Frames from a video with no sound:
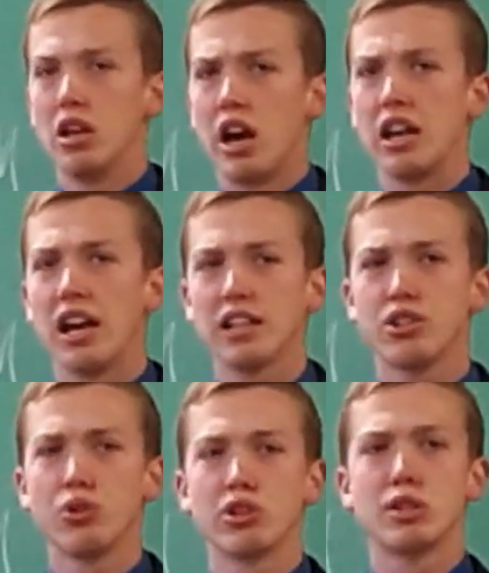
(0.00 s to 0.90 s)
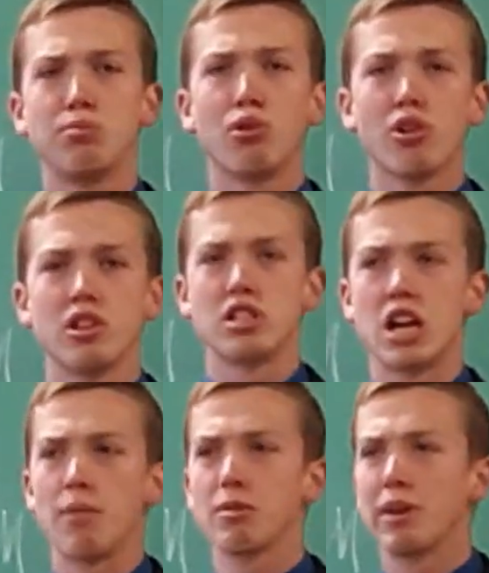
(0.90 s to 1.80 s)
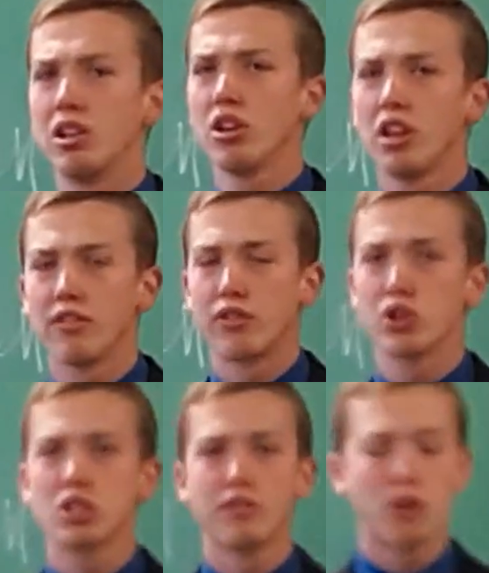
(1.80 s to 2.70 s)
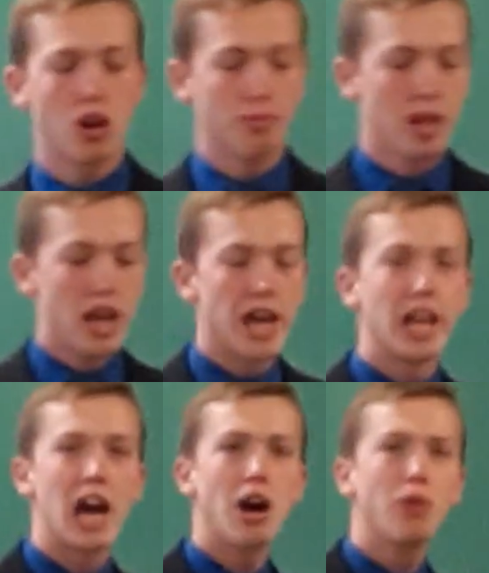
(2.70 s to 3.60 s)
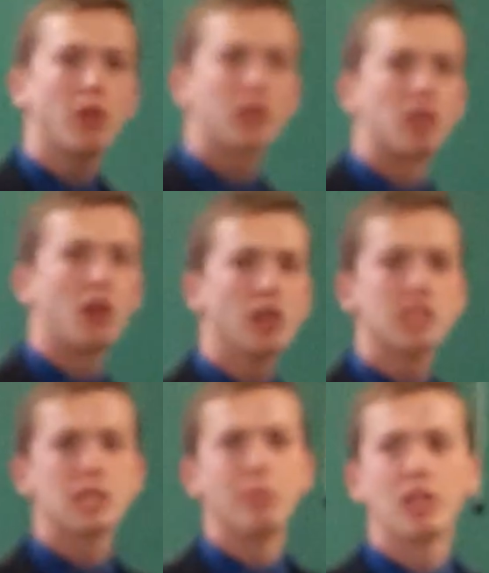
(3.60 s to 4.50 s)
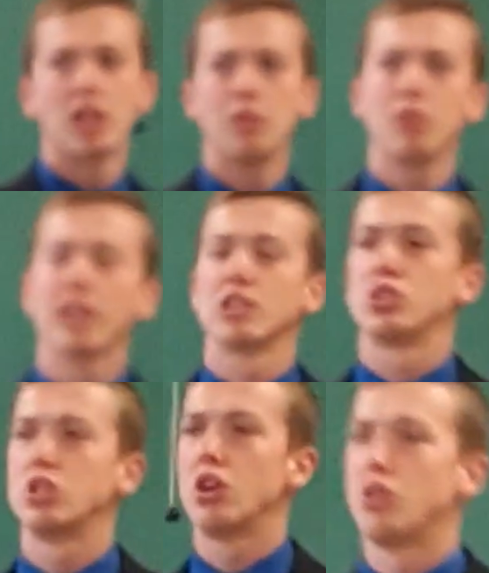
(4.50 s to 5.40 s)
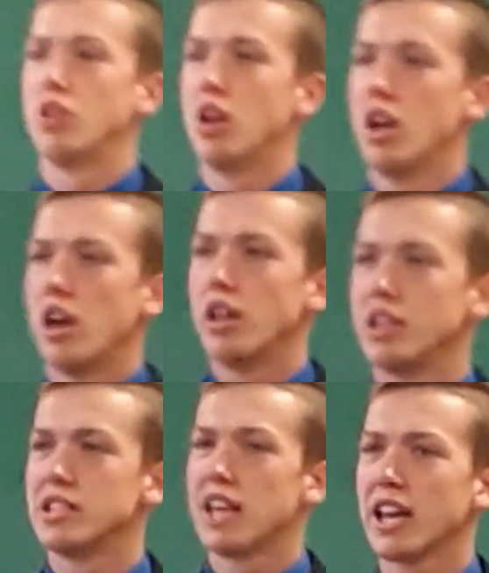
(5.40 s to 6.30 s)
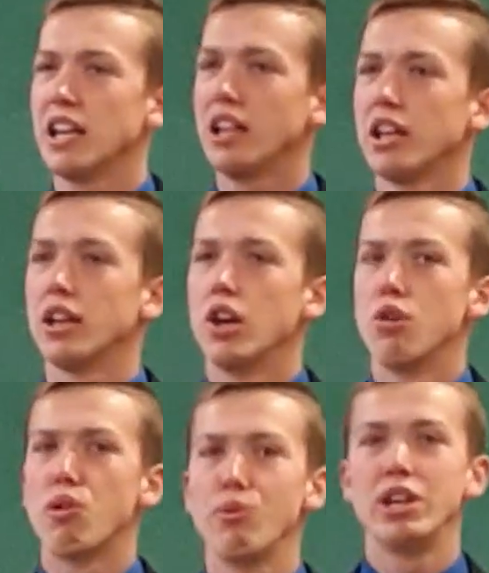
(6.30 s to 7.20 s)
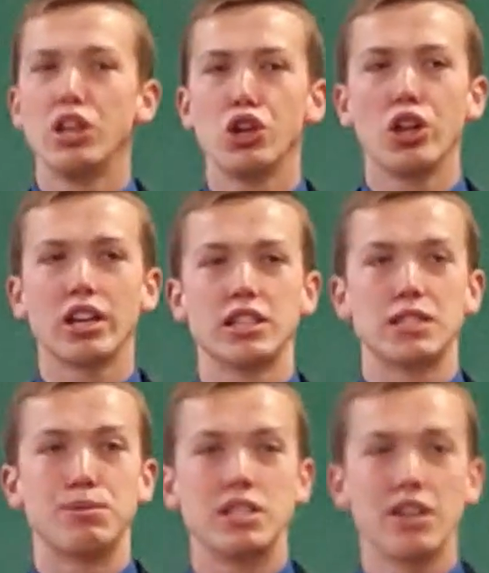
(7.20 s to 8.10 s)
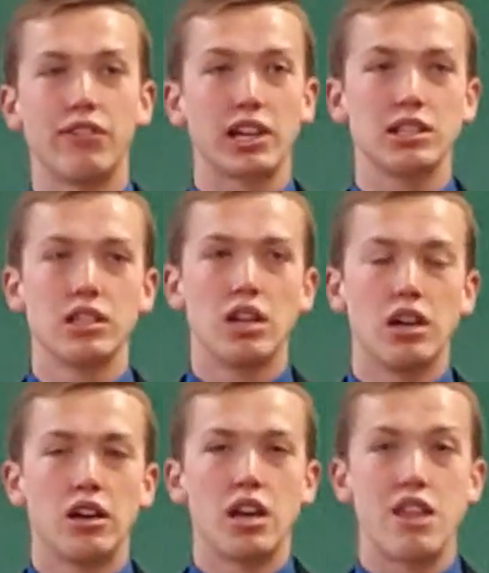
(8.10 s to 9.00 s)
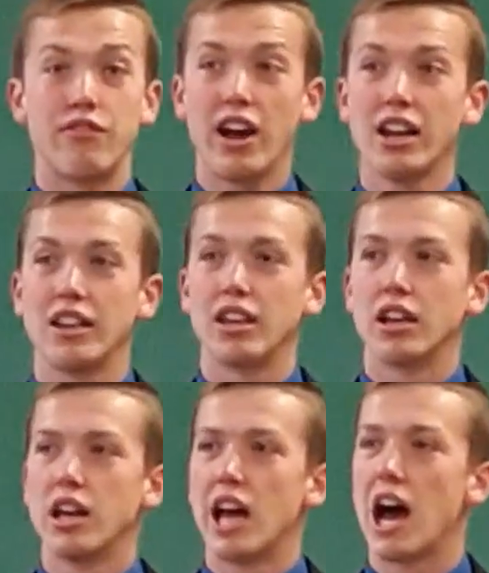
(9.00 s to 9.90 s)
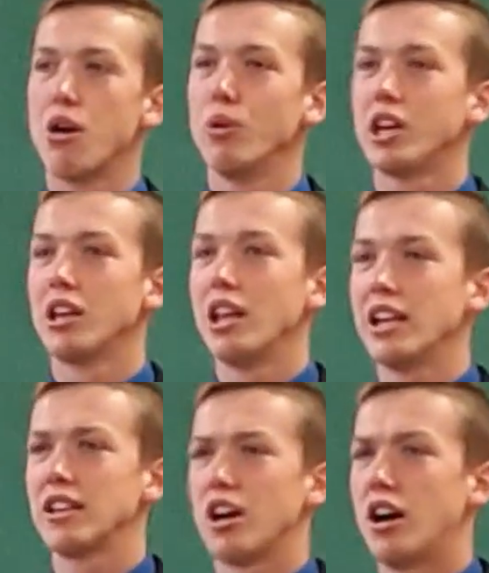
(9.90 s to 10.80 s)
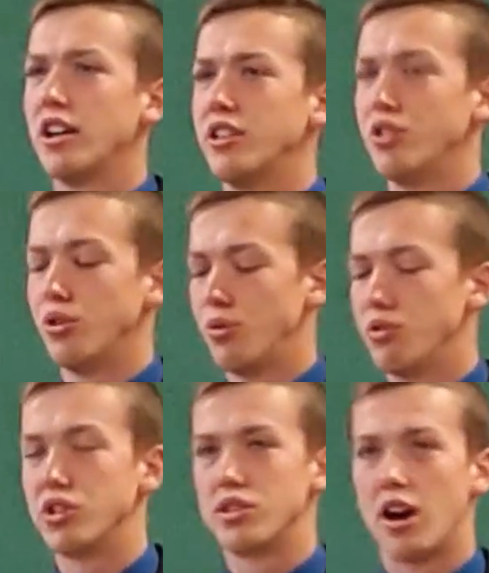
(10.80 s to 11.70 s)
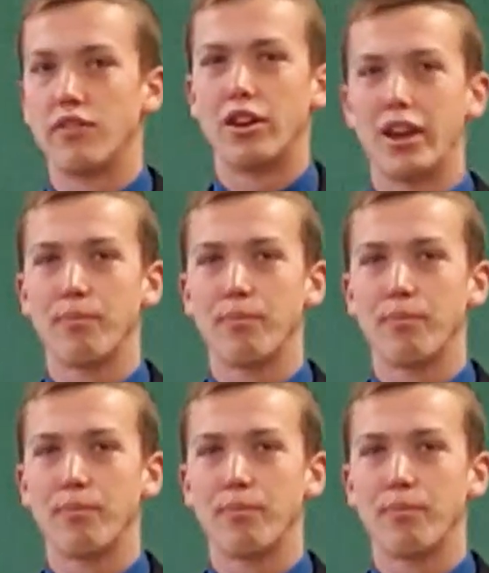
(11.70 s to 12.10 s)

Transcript: I'd like to explore this topic by looking first of all at how our hearts can become like a stone, and then secondly, why we need to look at the specifics, and finally, how we can let God do the softening.